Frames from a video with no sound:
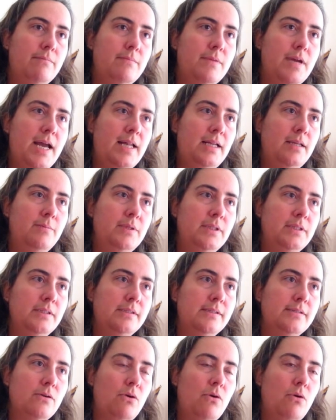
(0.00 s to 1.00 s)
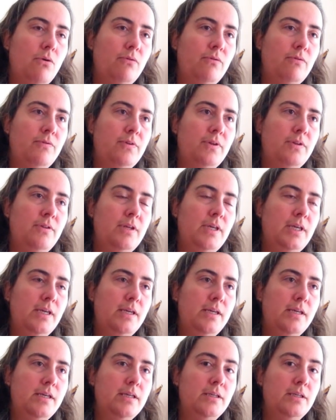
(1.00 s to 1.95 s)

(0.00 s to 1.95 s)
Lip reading: elements of the